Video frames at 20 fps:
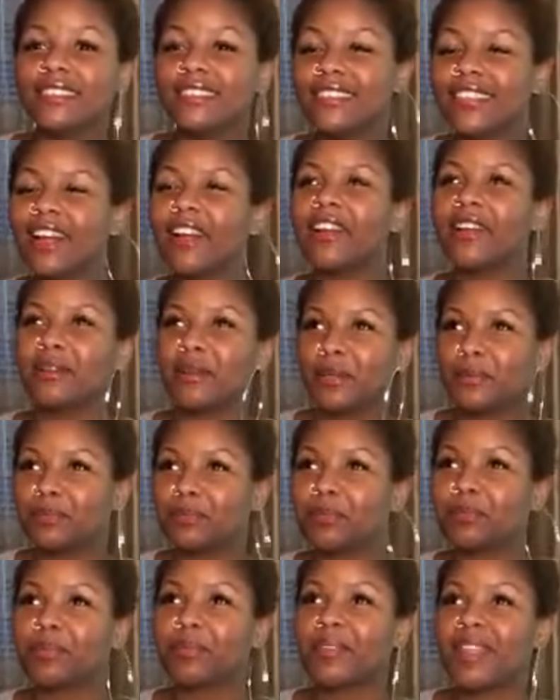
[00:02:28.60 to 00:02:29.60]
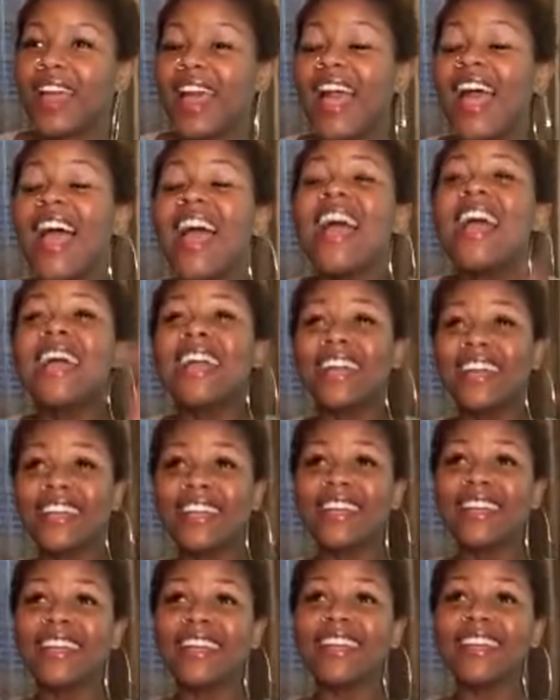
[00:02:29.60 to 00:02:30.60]
right, here we go.
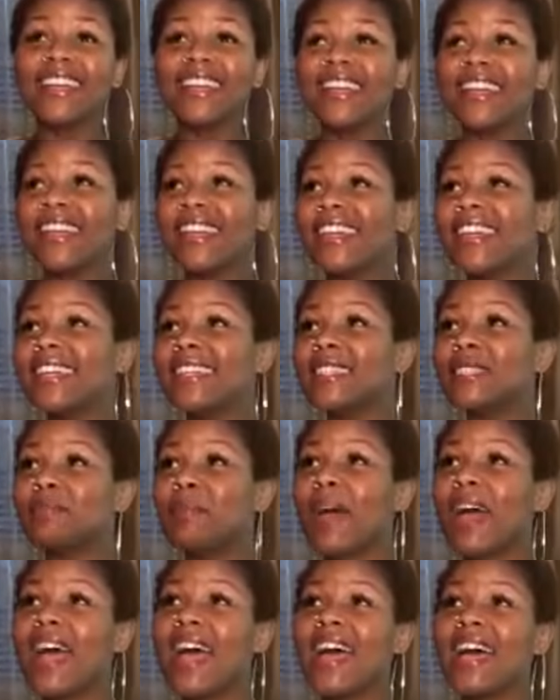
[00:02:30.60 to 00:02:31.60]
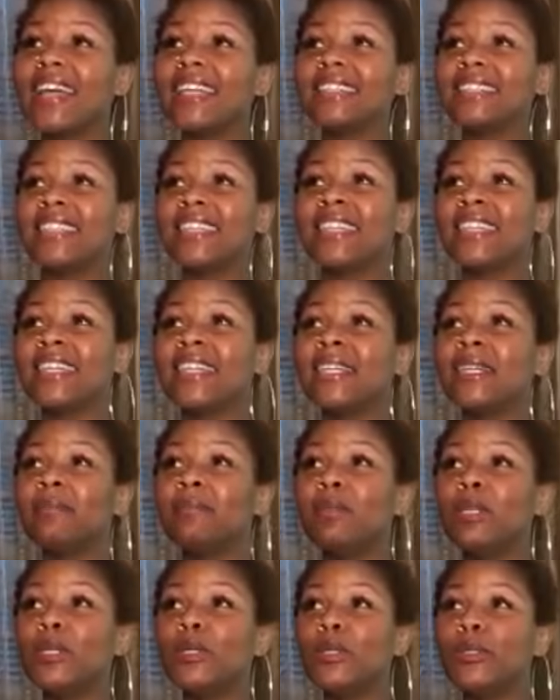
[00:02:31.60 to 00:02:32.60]
It's Bondy
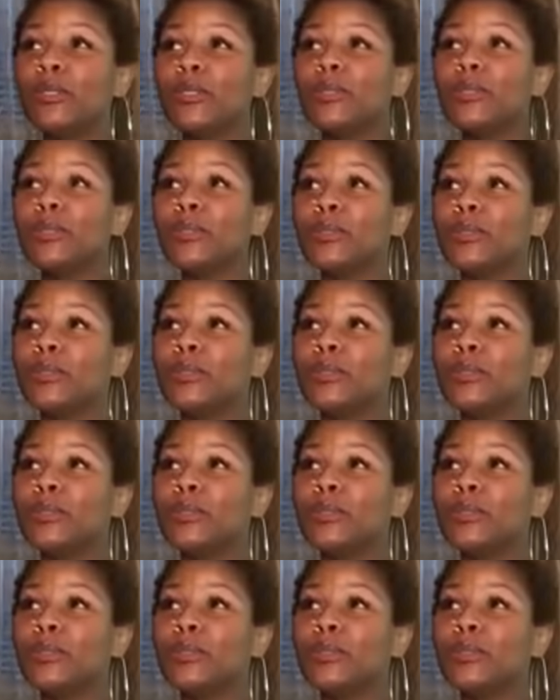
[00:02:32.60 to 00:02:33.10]
Blue.